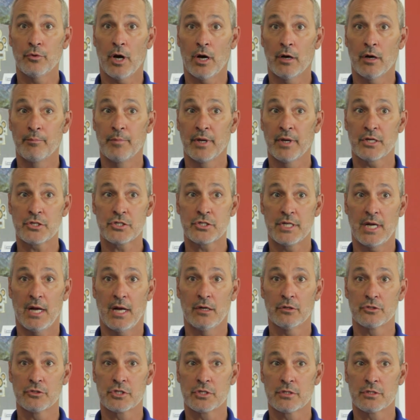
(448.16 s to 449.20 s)
Our biggest
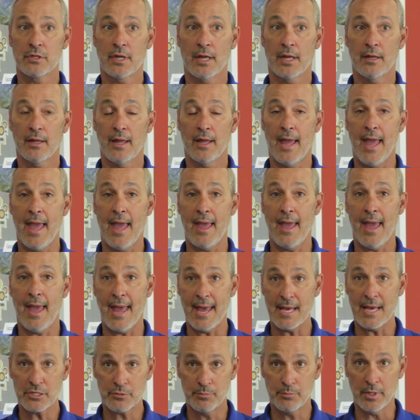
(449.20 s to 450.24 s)
challenge
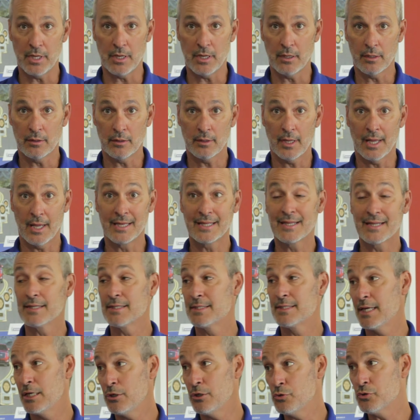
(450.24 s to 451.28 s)
has been and
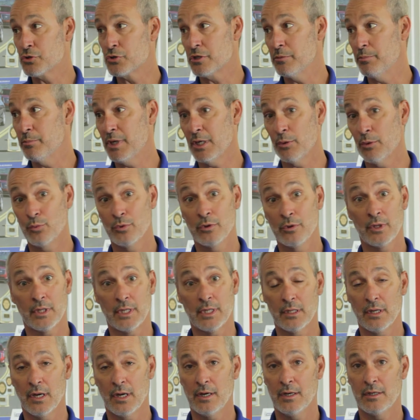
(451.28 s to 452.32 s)
continues to be
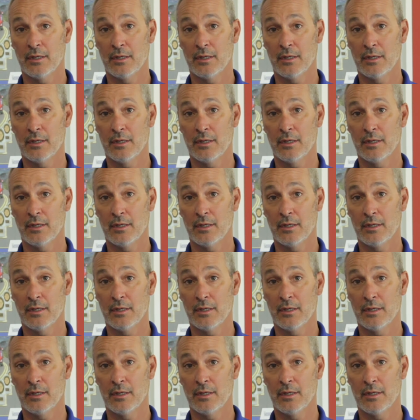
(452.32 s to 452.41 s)
really